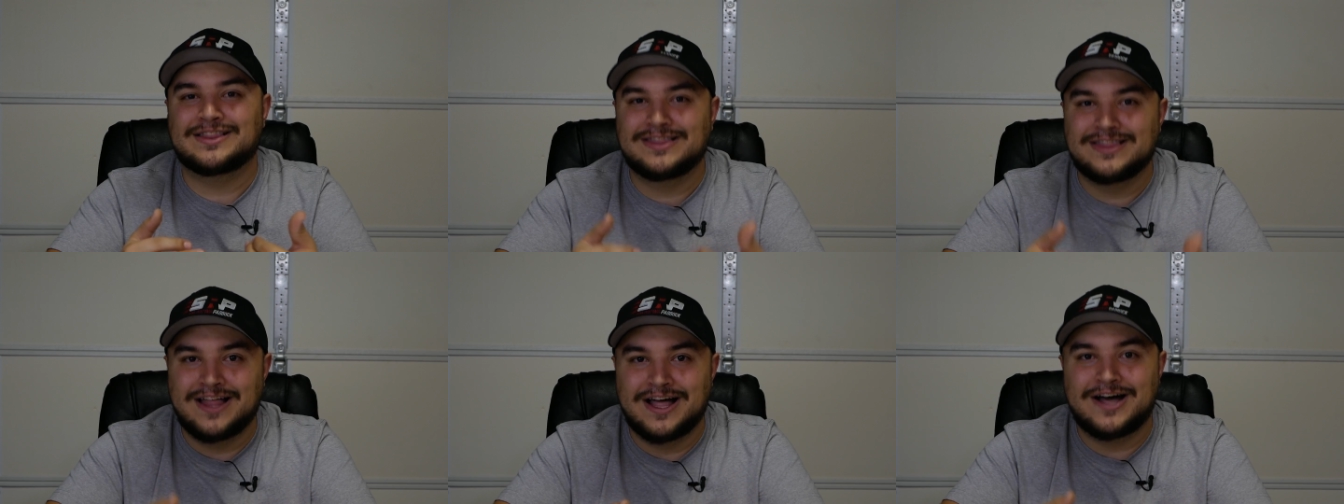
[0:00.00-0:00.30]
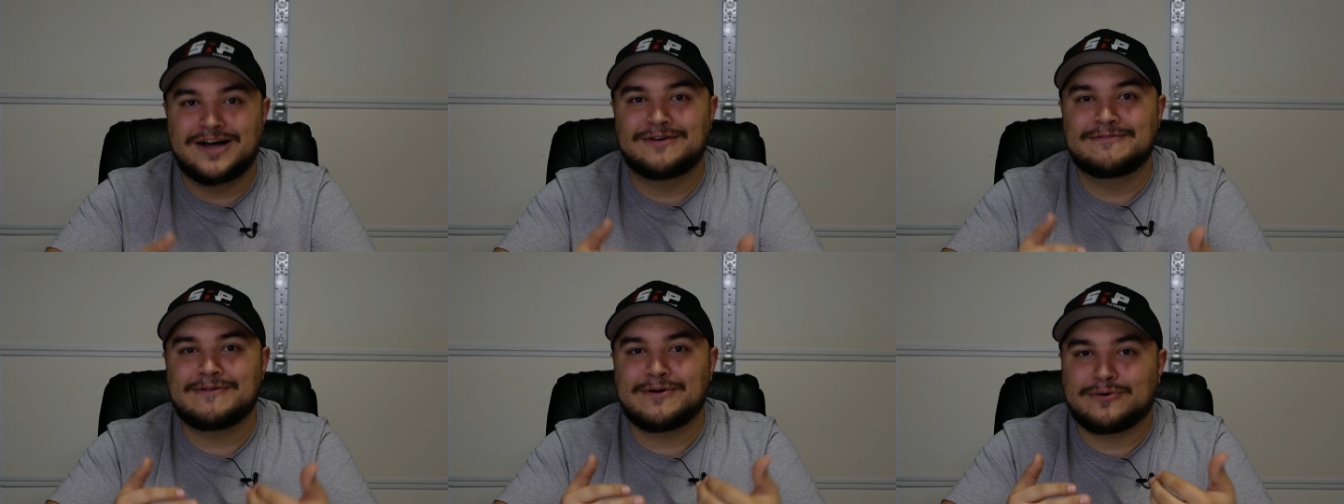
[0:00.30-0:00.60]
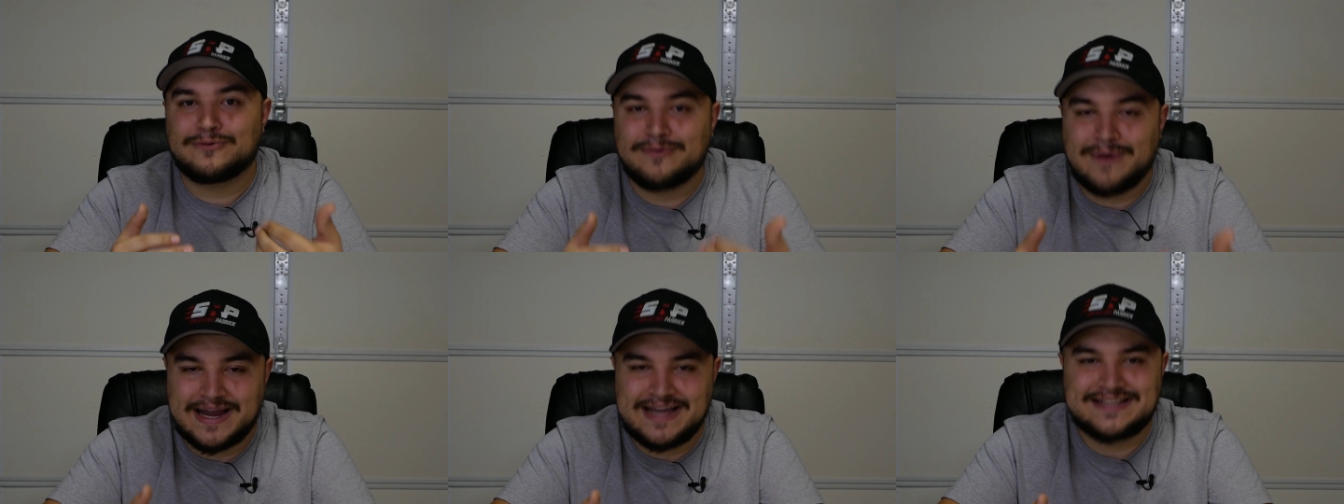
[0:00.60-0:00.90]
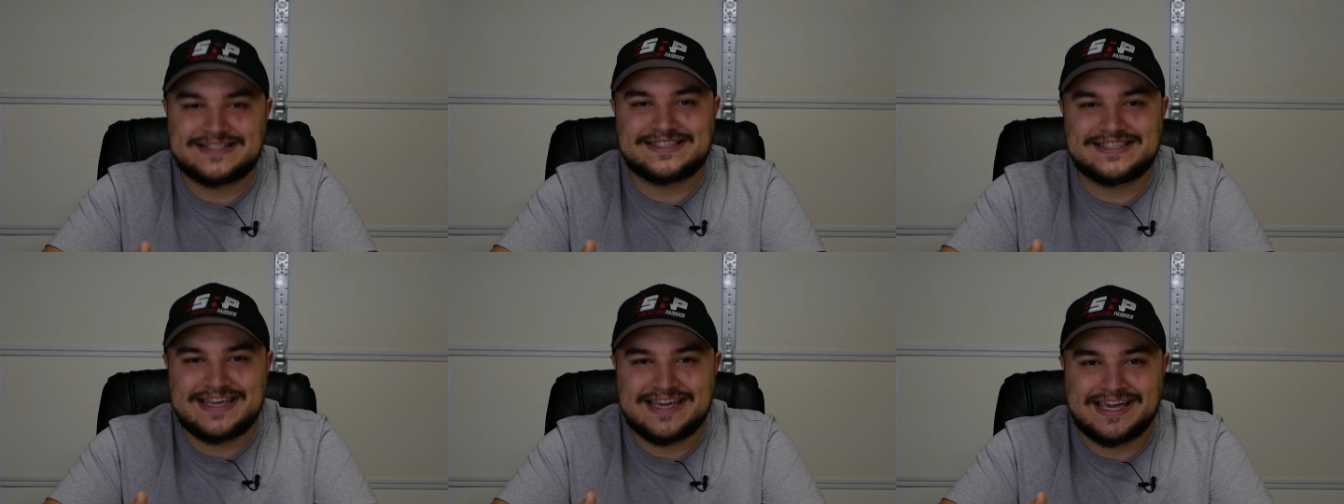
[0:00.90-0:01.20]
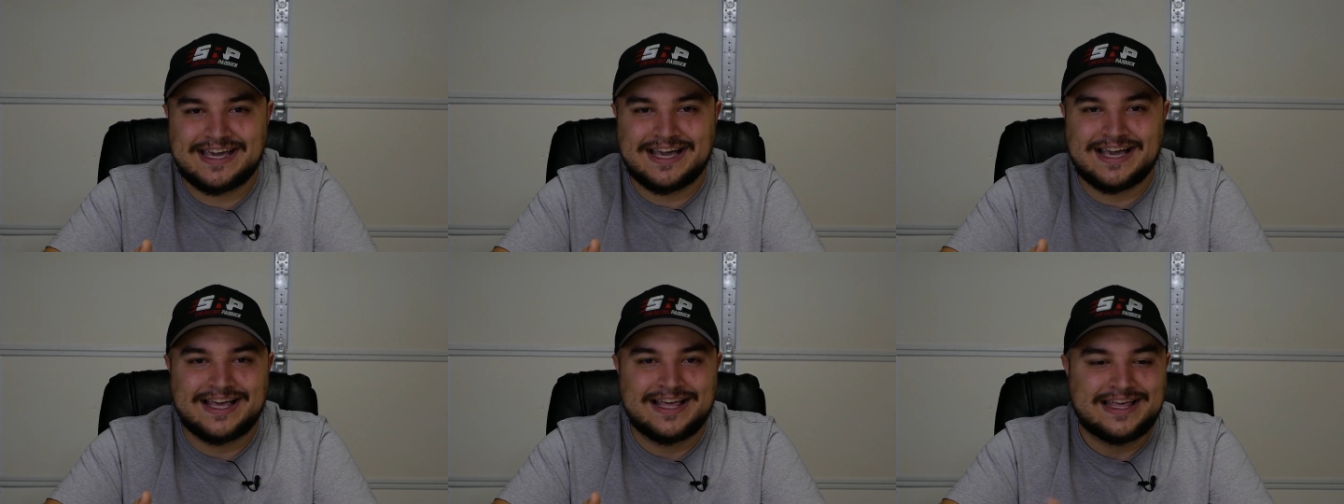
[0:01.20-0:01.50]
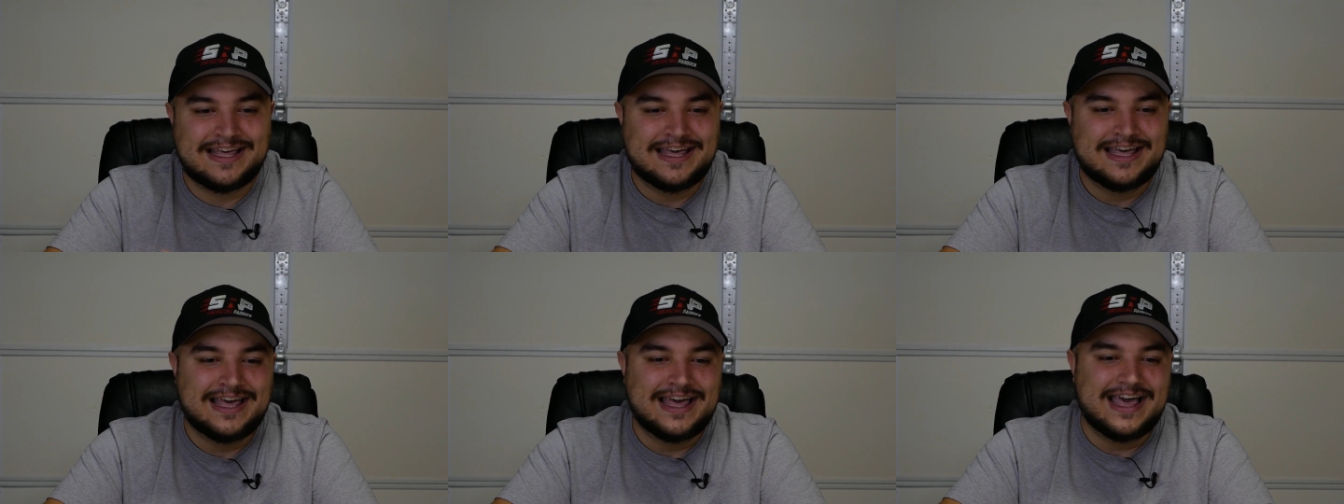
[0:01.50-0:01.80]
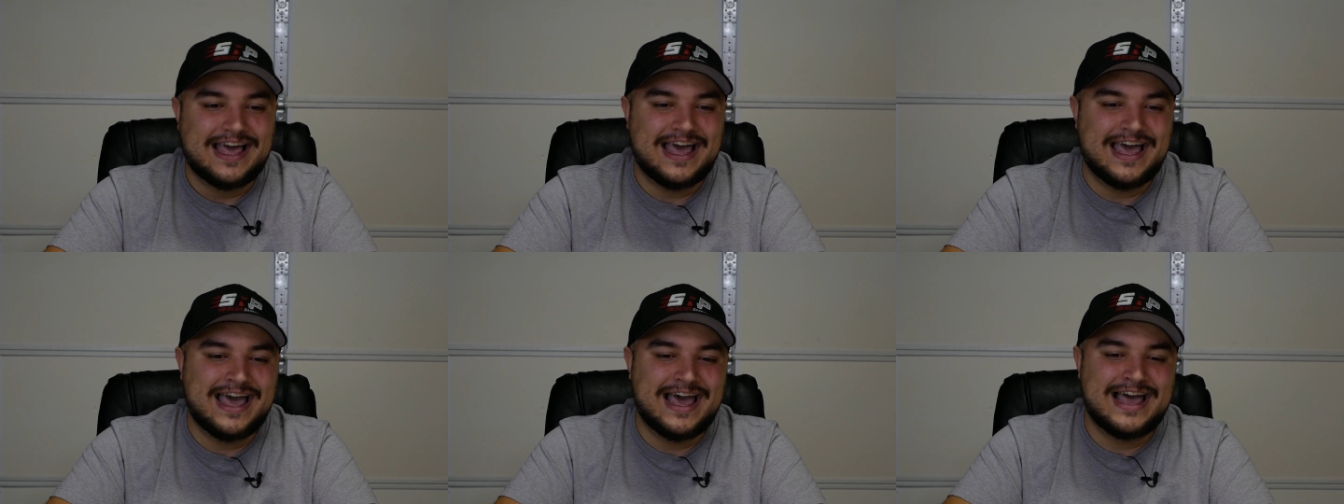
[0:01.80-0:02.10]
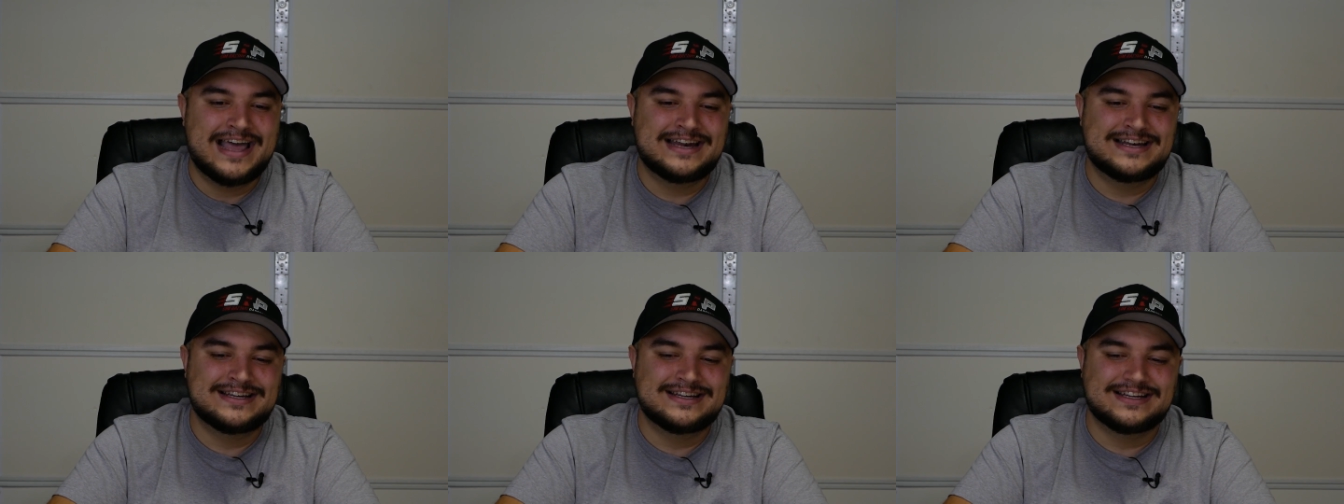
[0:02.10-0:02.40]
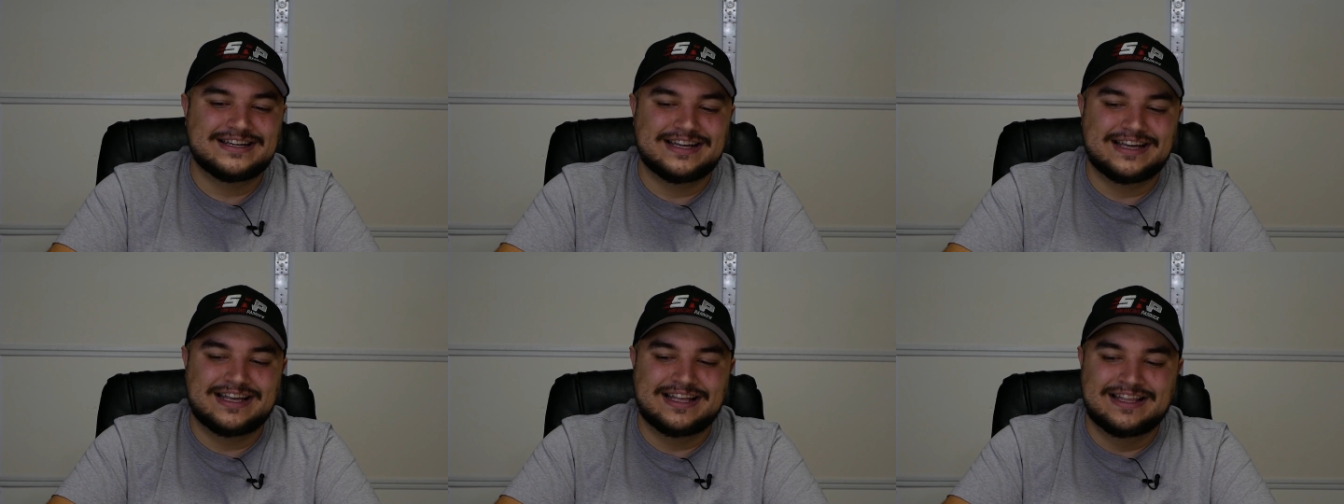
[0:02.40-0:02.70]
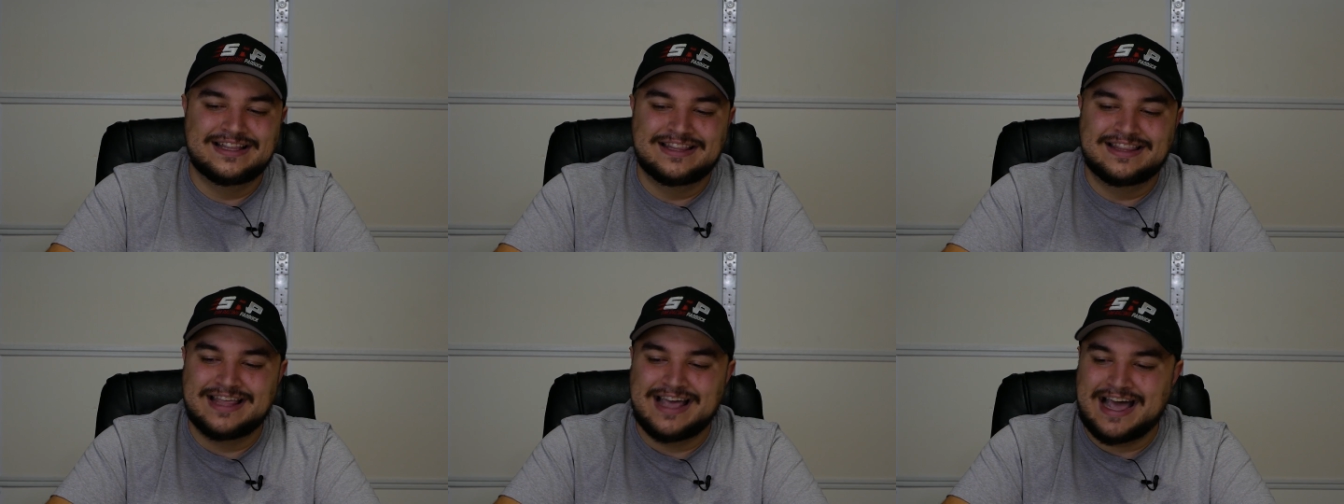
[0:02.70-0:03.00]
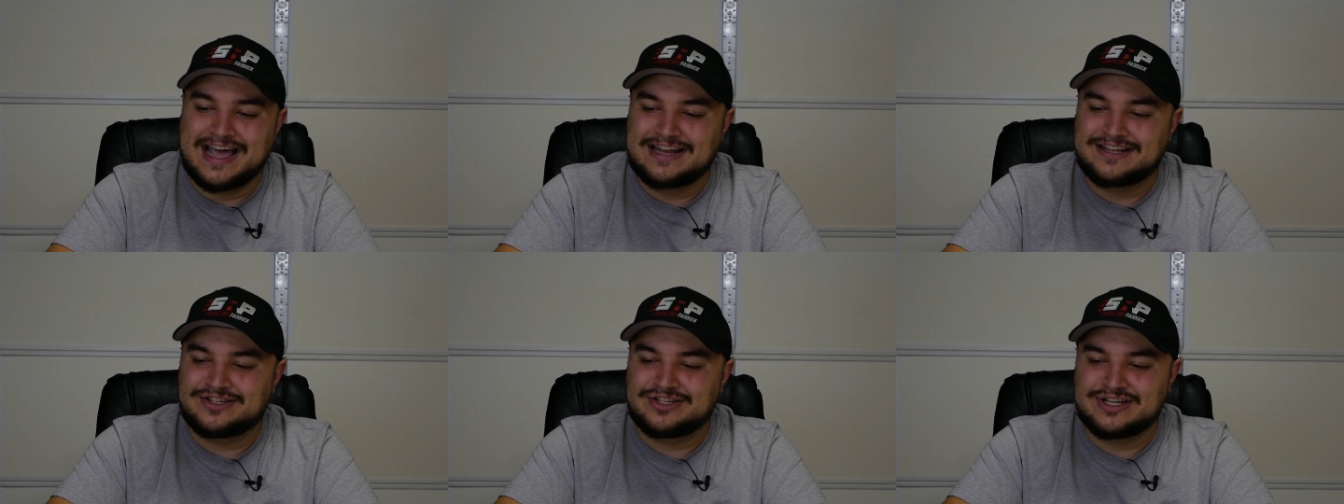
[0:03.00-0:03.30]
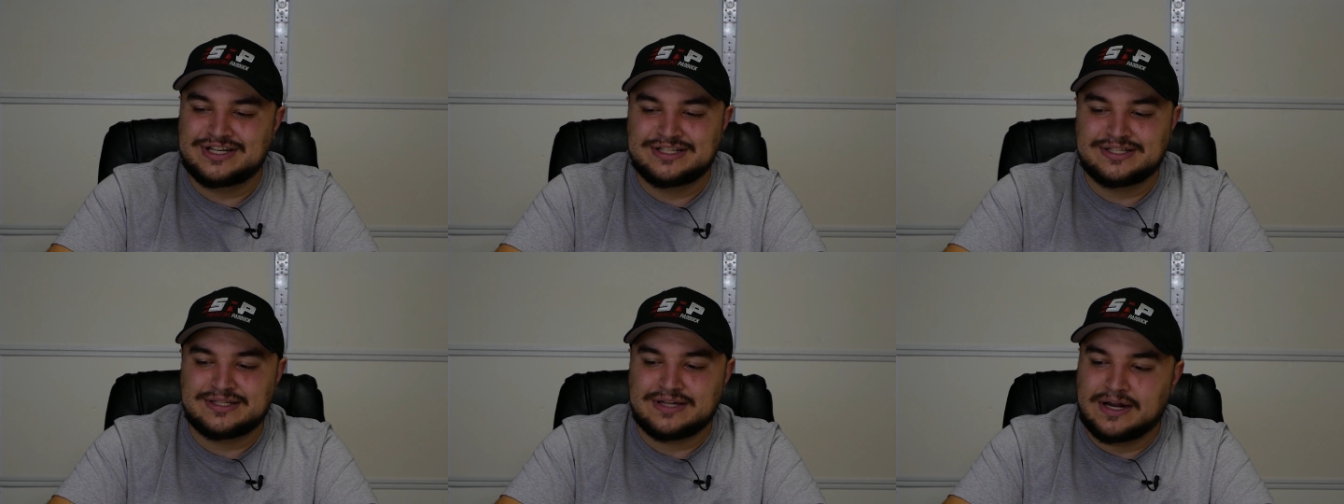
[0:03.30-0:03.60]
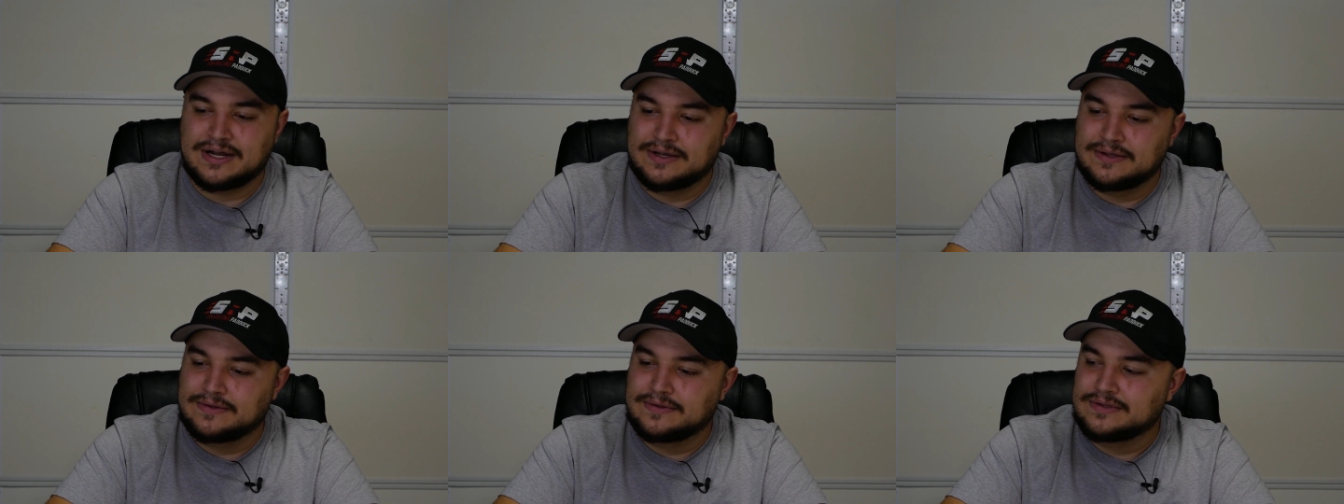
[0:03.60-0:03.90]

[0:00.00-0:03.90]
love racing. And that just